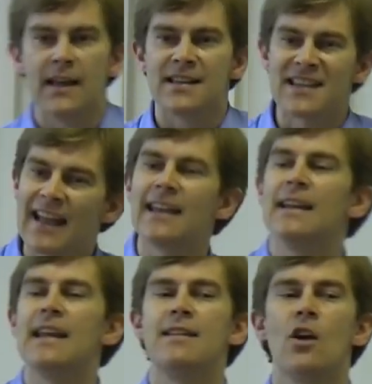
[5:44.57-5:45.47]

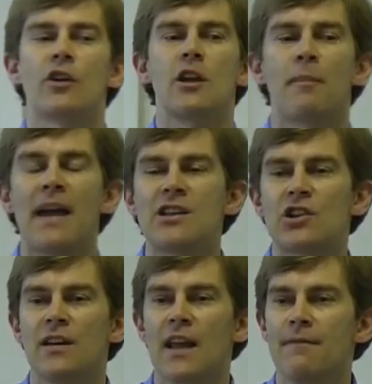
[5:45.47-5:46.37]
Secondly, the
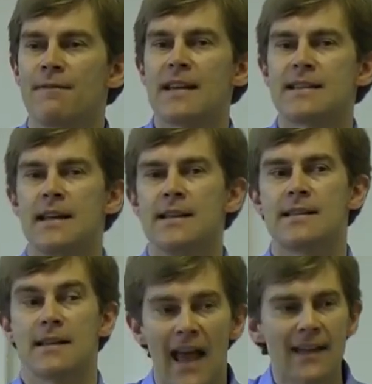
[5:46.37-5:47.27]
occupation at
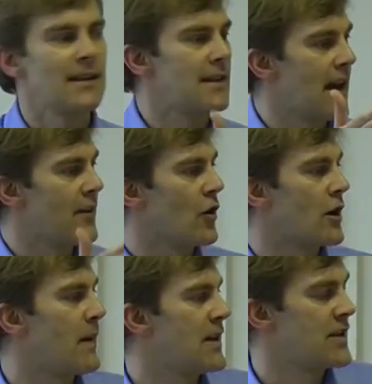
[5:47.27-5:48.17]
Vestas, and in the other
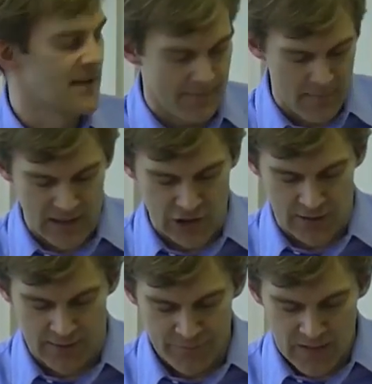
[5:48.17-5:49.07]
occupations I've mentioned,